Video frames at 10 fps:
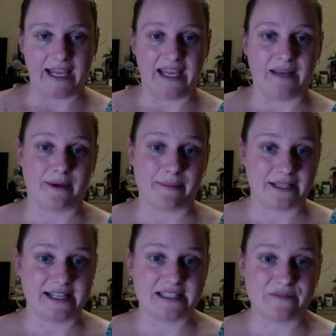In my
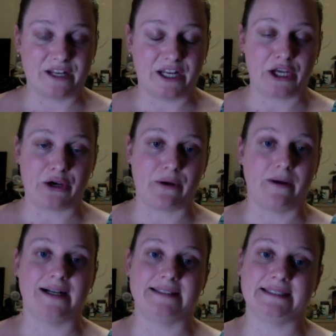plans video,
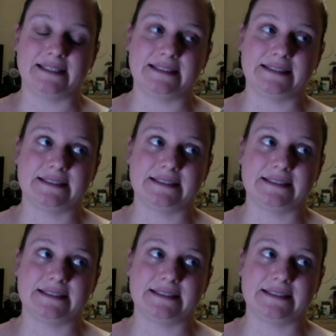I did